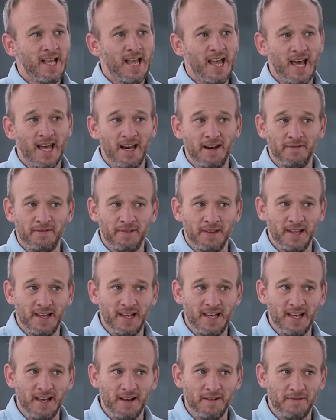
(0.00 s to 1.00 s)
And if the
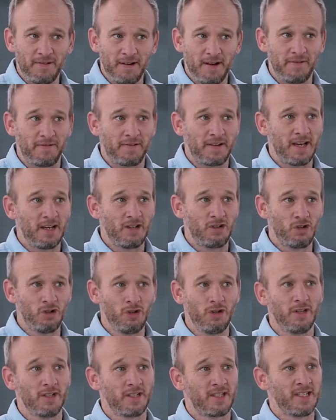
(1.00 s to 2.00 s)
EFF can
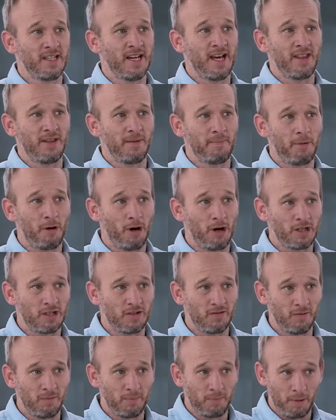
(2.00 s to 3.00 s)
do this in other
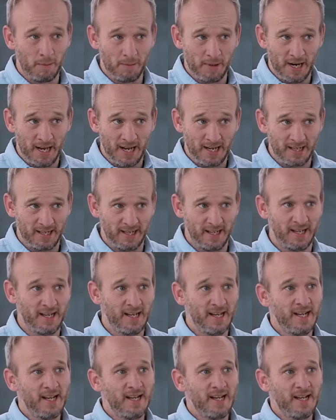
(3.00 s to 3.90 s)
parts of Mpumalanga,